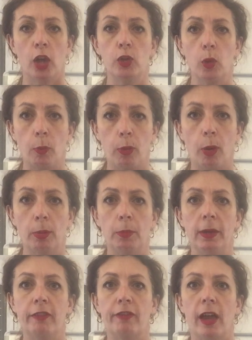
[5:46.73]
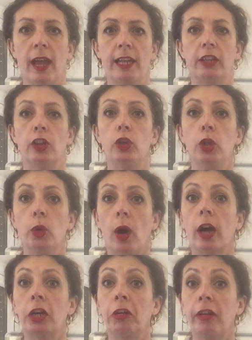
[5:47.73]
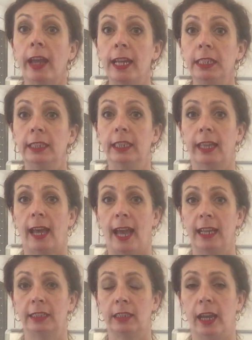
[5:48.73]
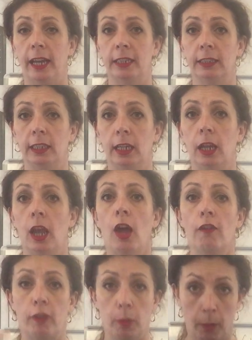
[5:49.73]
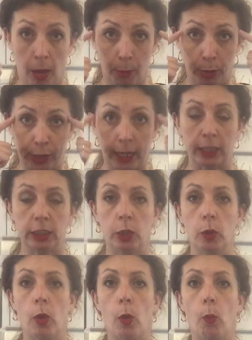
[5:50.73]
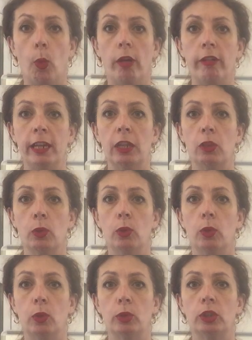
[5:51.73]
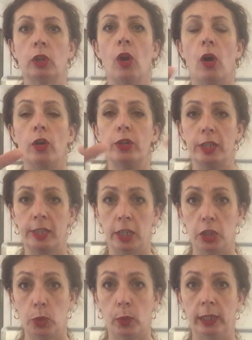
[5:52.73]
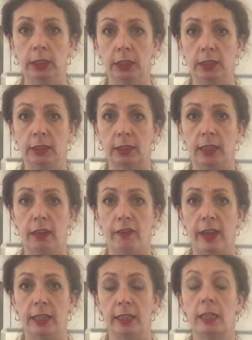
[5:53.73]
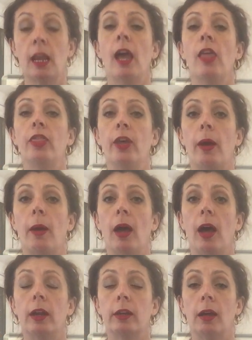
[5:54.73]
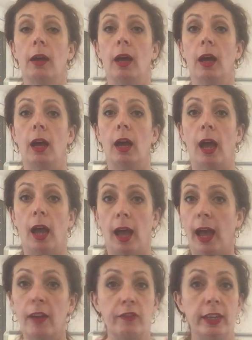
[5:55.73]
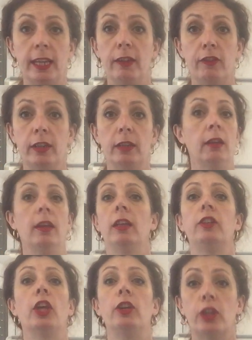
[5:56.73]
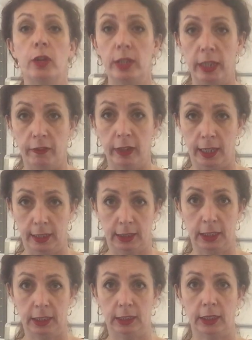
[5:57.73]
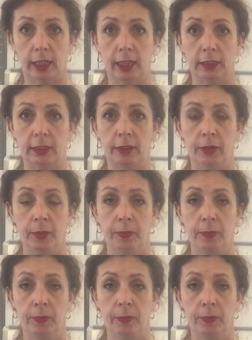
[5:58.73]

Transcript: And you'll probably find that you are creating that anxiety from projecting worrying thoughts onto situations and events that don't even exist yet.